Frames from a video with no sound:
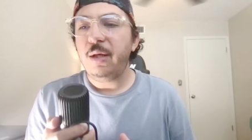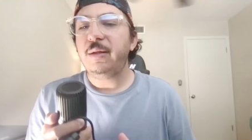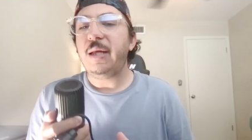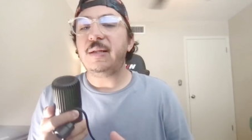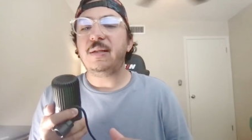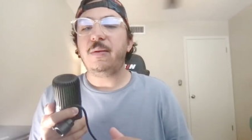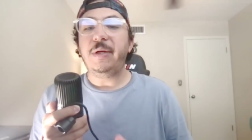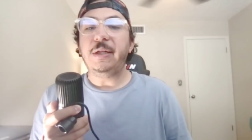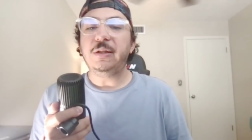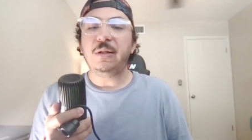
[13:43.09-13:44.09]
That's a
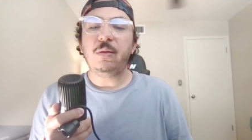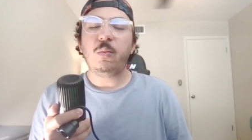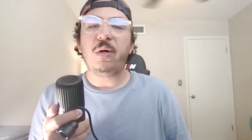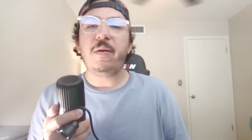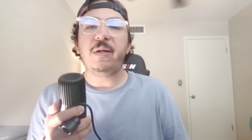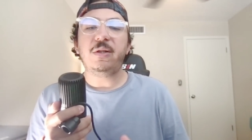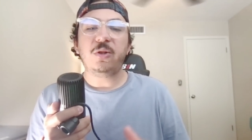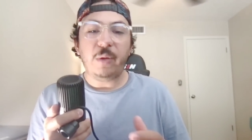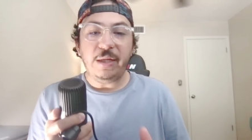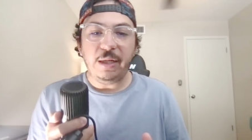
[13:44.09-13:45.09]
region where they're
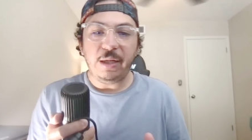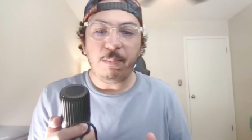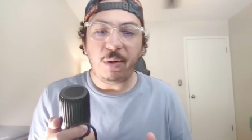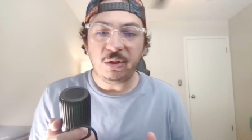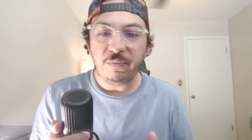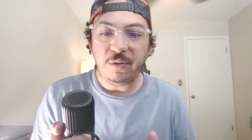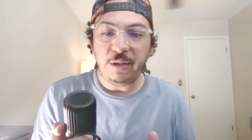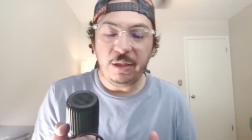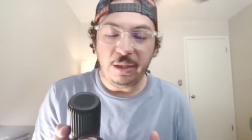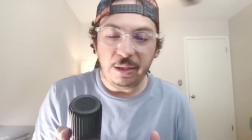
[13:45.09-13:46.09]
training a bunch of the,
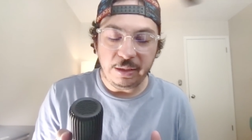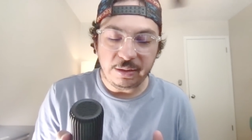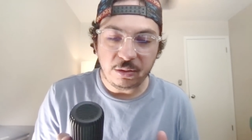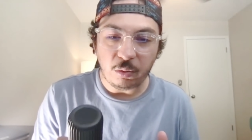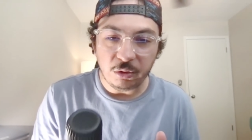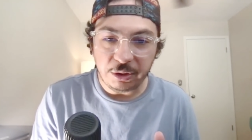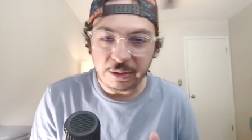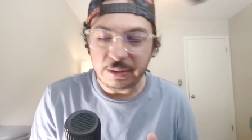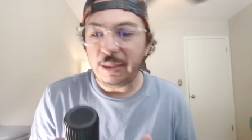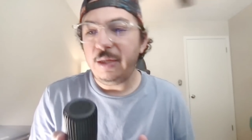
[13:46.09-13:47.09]
its soldiers.